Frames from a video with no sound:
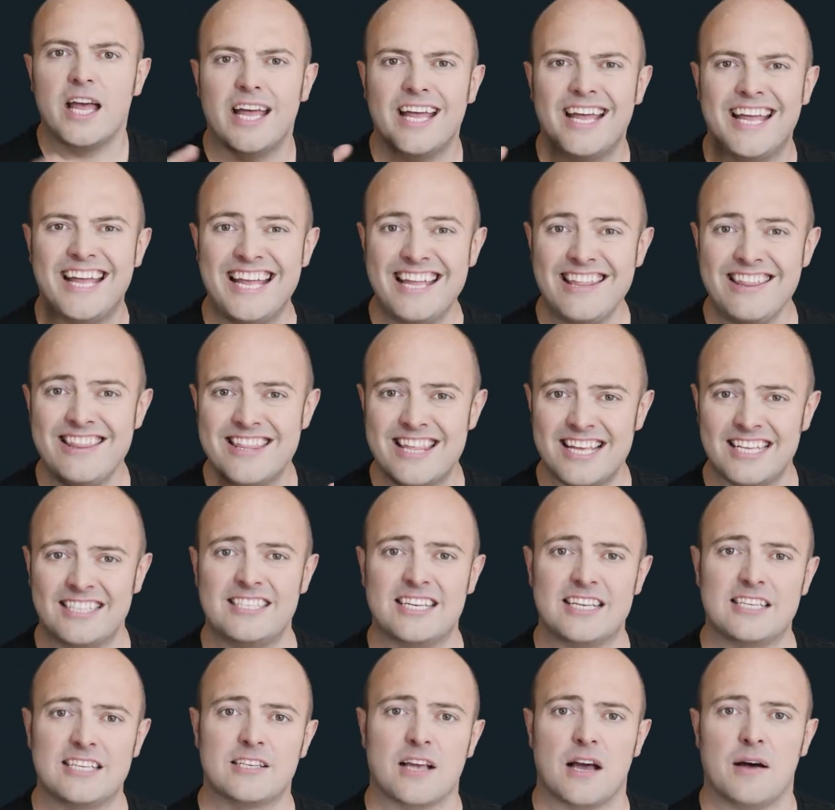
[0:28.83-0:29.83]
In this
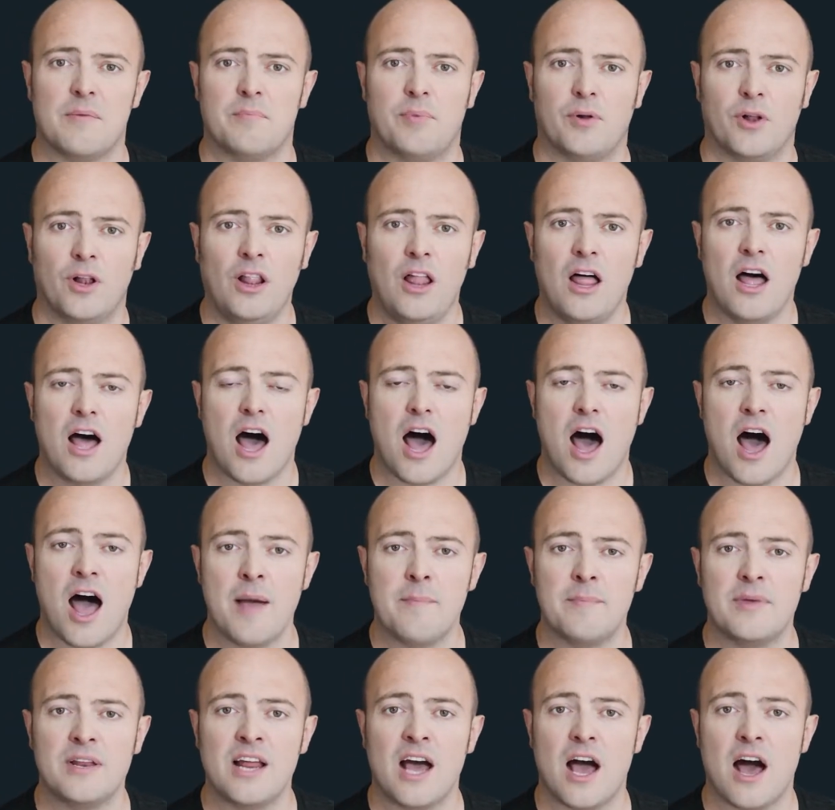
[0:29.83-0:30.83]
example, I'm
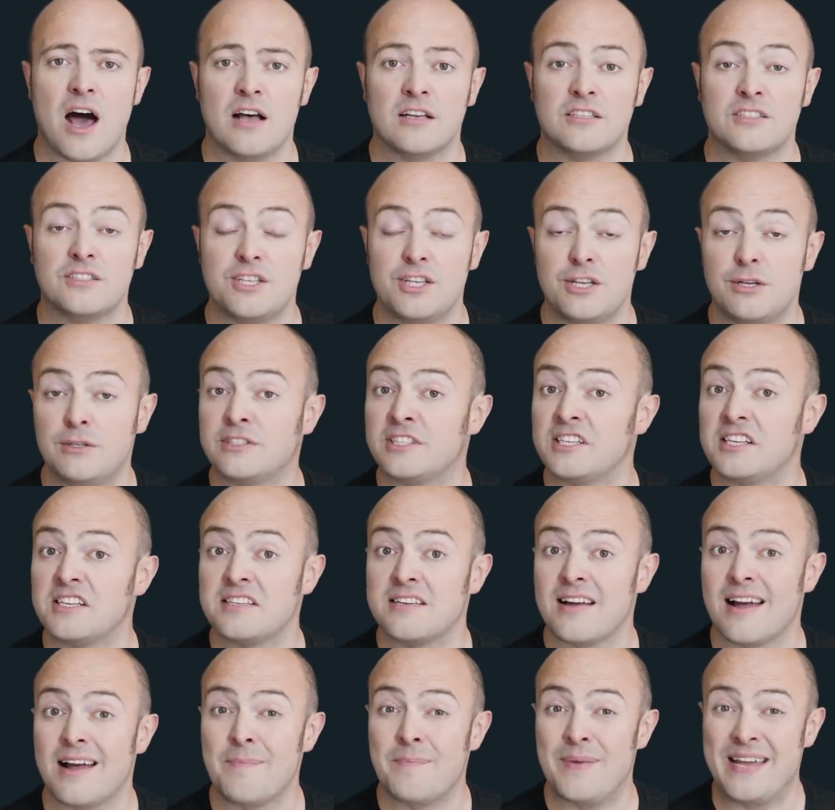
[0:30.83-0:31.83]
going to ask the user to
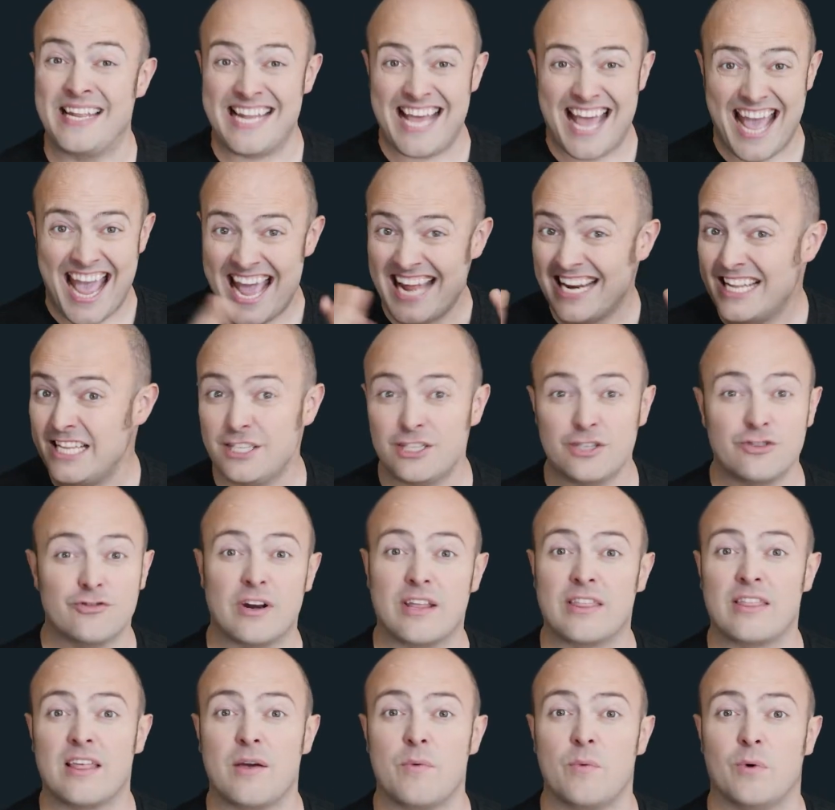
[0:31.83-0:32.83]
type in any
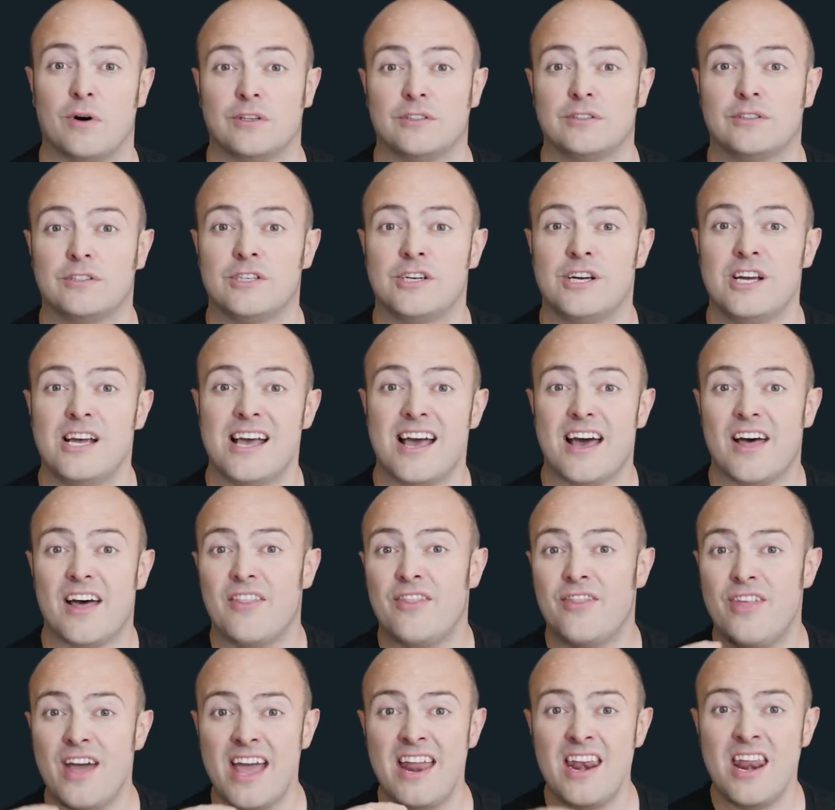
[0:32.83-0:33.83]
string they want, and
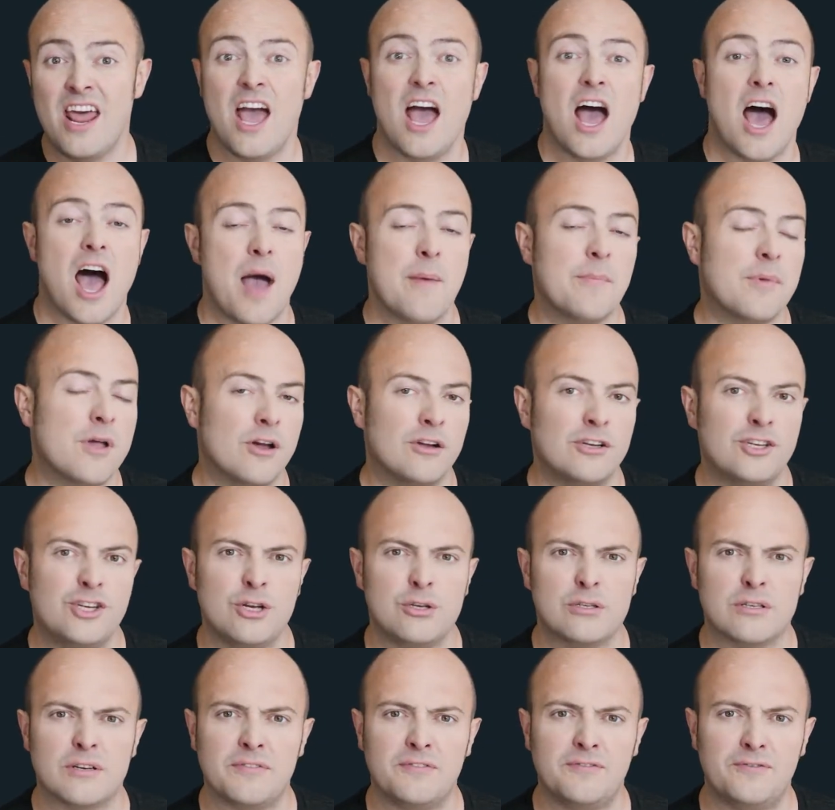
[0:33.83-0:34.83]
then I'm going to use
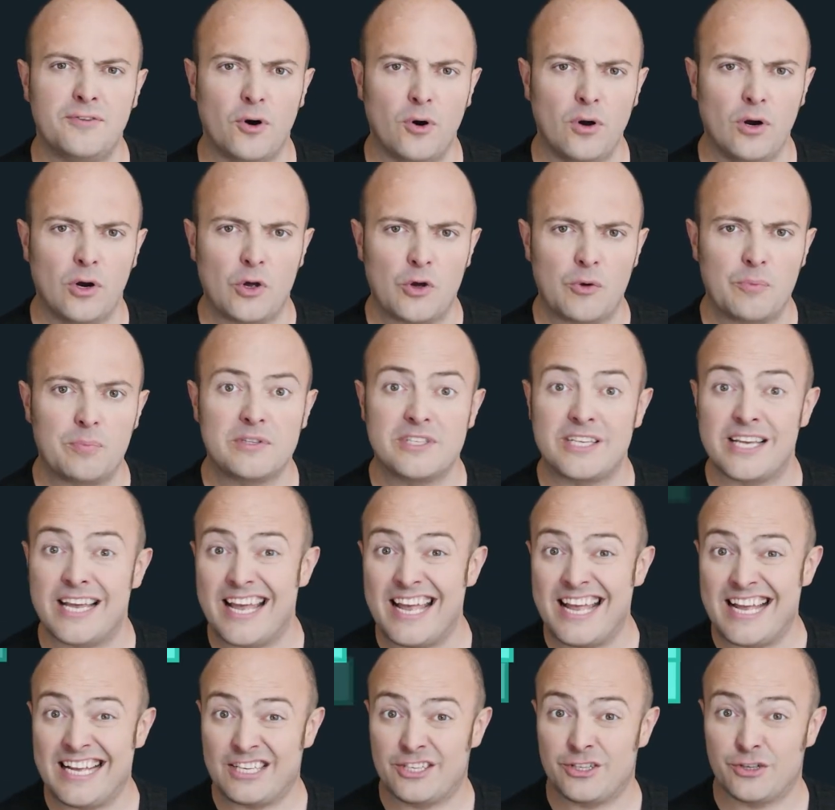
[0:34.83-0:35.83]
a for loop to
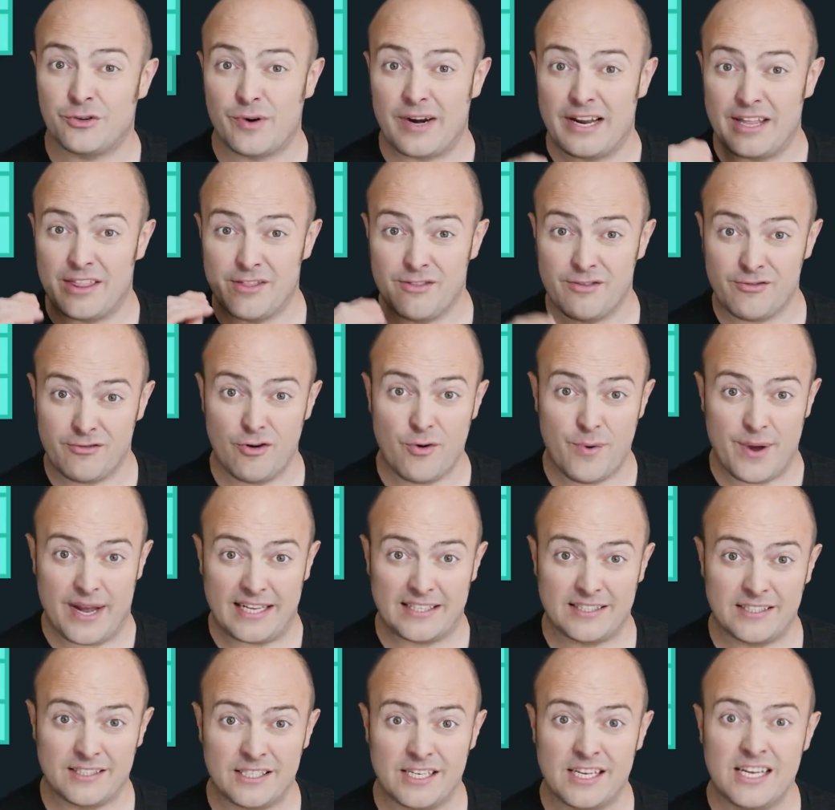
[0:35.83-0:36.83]
iterate through
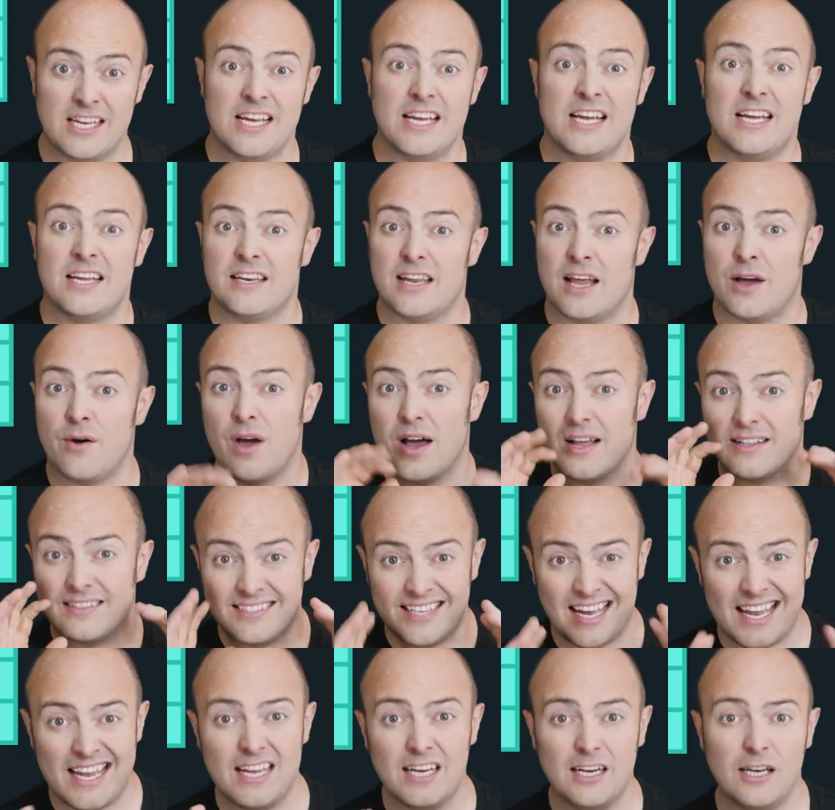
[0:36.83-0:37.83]
it. Now,
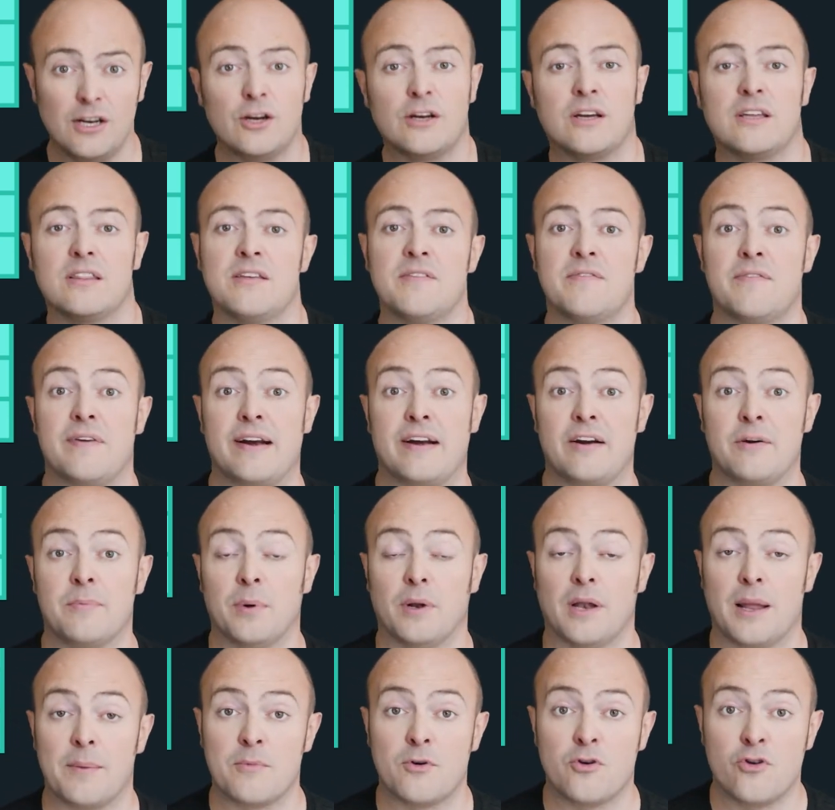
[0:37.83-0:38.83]
take a look at the variable
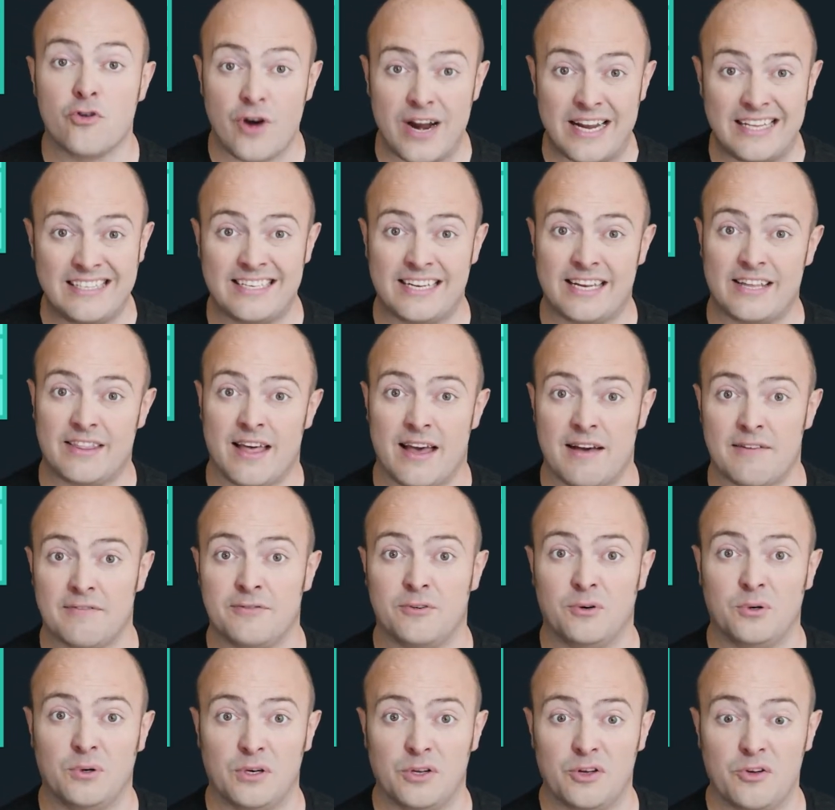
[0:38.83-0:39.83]
I'm creating in that
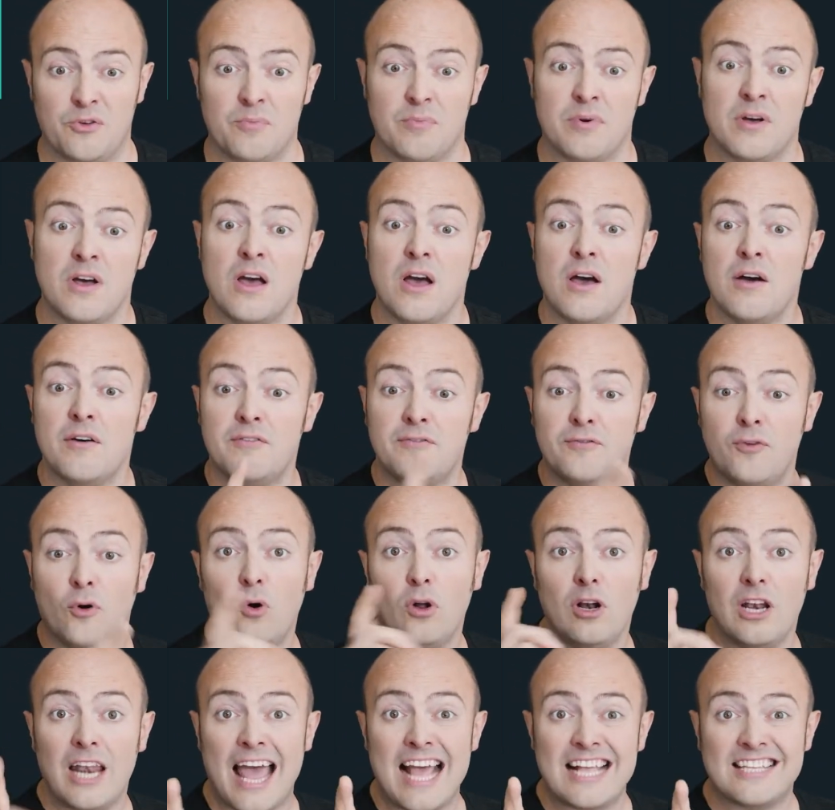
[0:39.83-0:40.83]
for loop. For
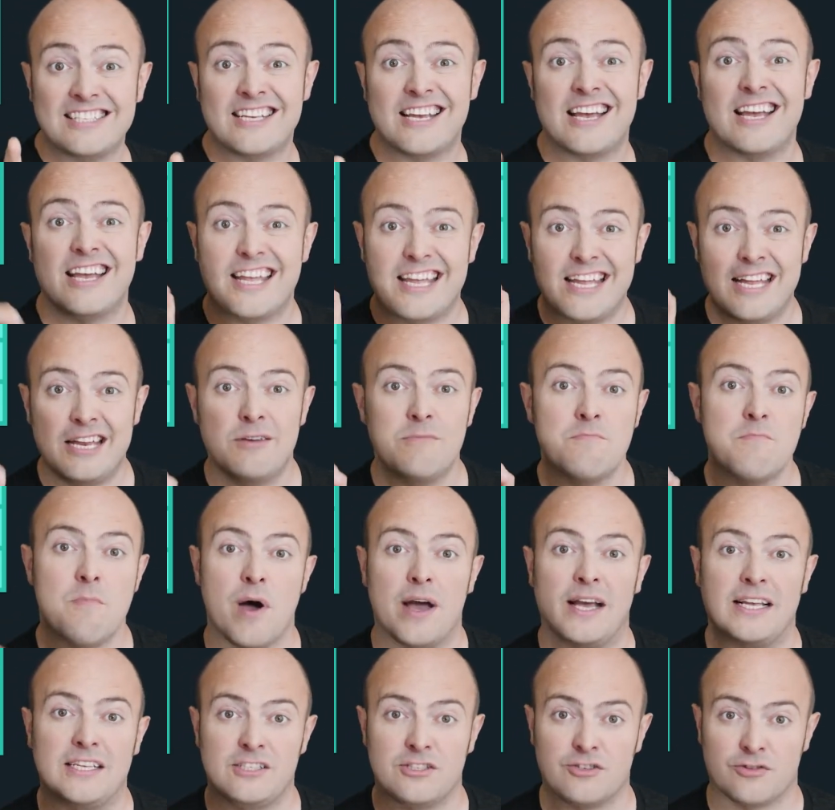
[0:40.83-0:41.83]
letter in
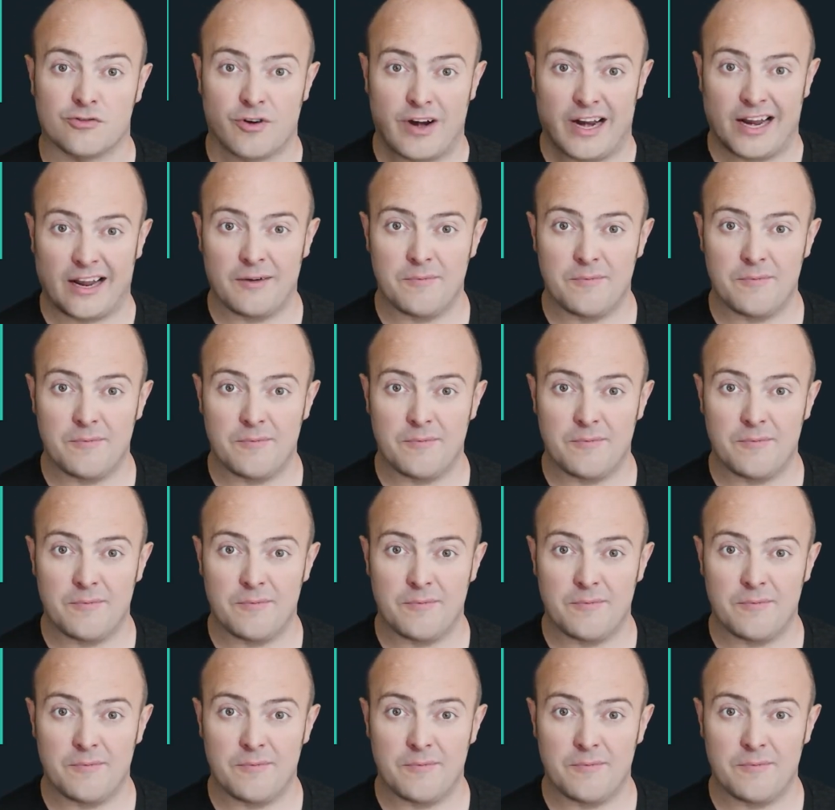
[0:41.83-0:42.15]
my string.